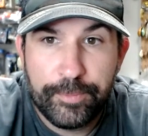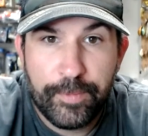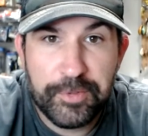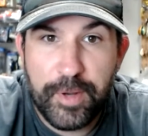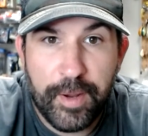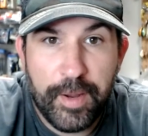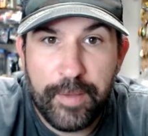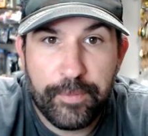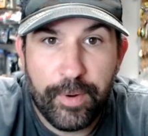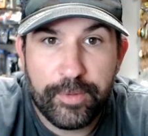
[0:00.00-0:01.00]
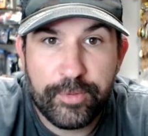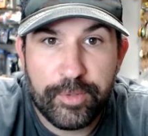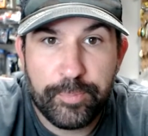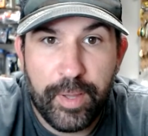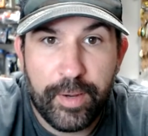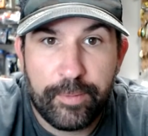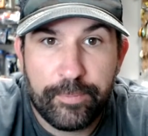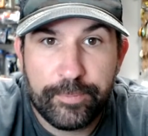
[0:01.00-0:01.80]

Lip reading: it's not going to have the right size body.